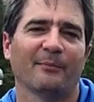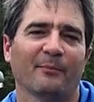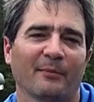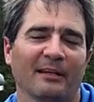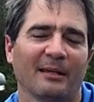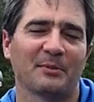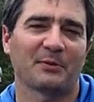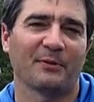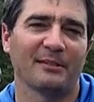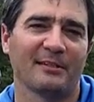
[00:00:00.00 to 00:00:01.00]
Hey, my
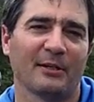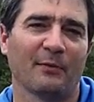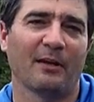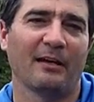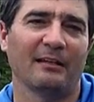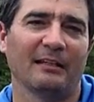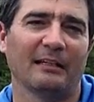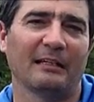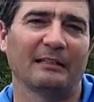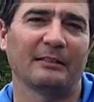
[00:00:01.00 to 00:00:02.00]
name's Chris Dura.
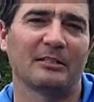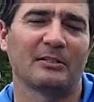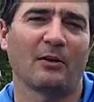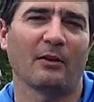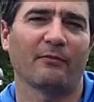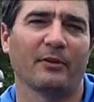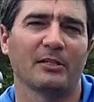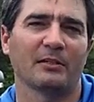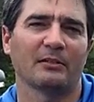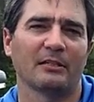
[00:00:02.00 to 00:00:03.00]
I started
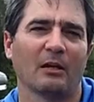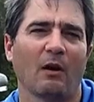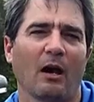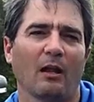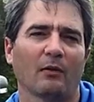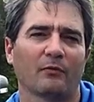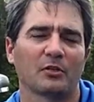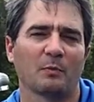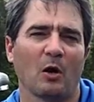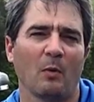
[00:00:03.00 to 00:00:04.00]
fishing Dell Hollow
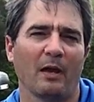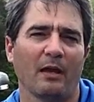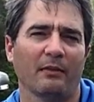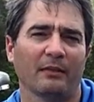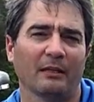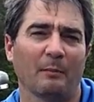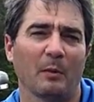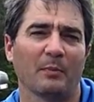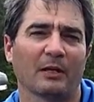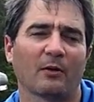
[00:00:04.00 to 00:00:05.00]
for smallmouth, and
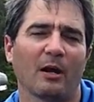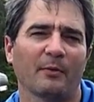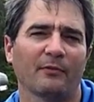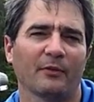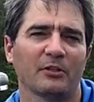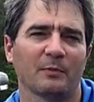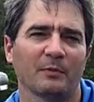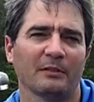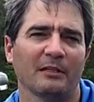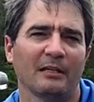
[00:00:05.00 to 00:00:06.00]
I'm a big crappie
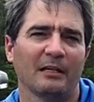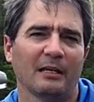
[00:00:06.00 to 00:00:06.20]
fisherman.